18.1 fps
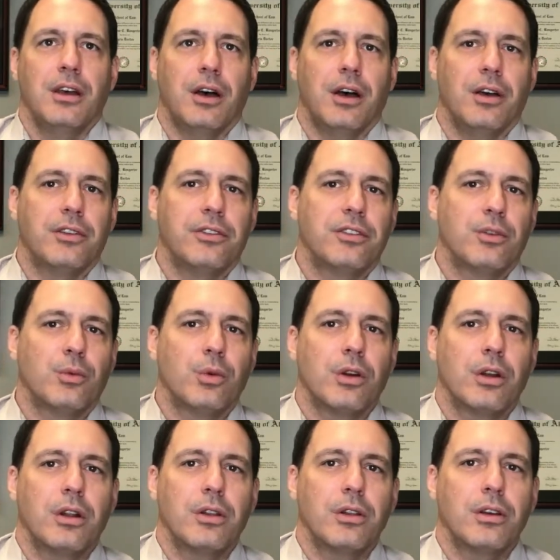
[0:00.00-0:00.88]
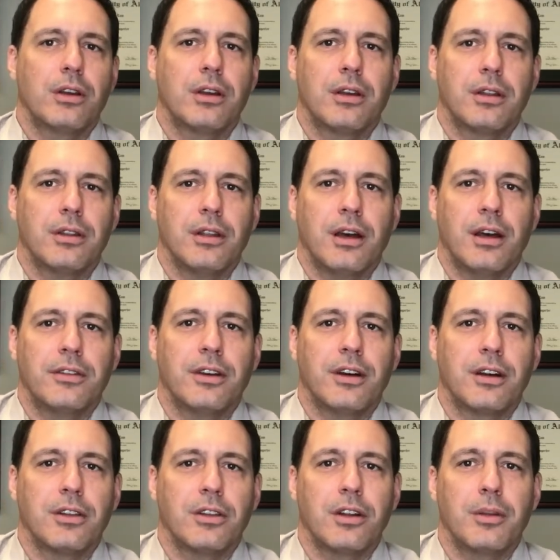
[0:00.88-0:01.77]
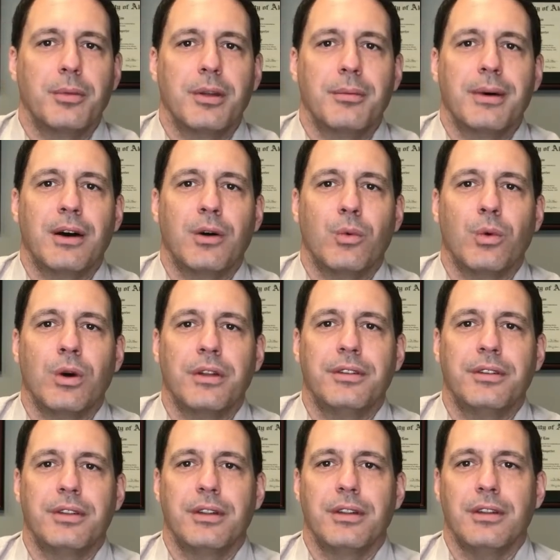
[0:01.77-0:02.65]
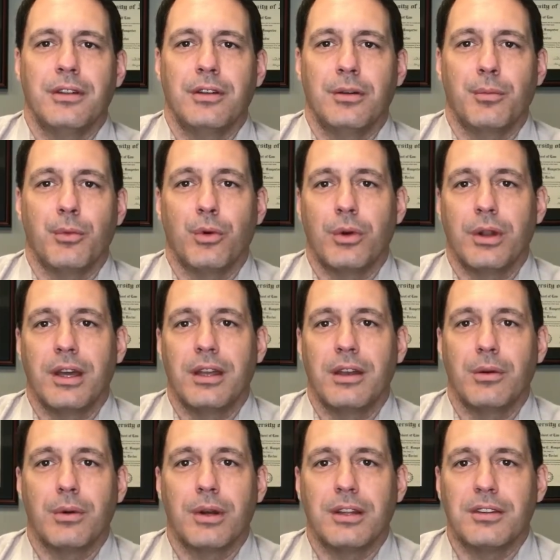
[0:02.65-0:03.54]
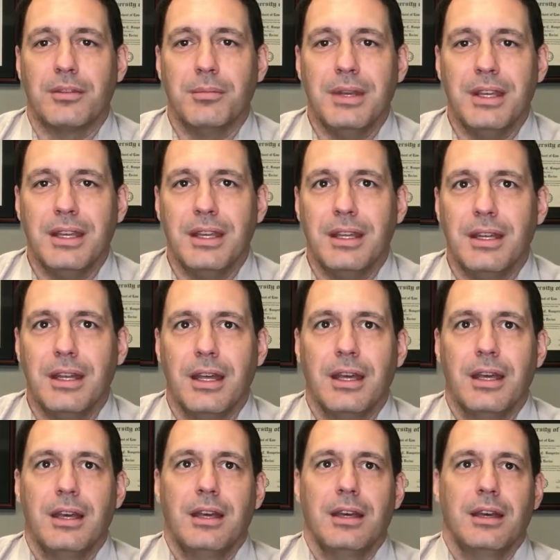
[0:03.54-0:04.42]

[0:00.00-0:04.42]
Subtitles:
So we're going to talk a little bit about what your Miranda rights mean,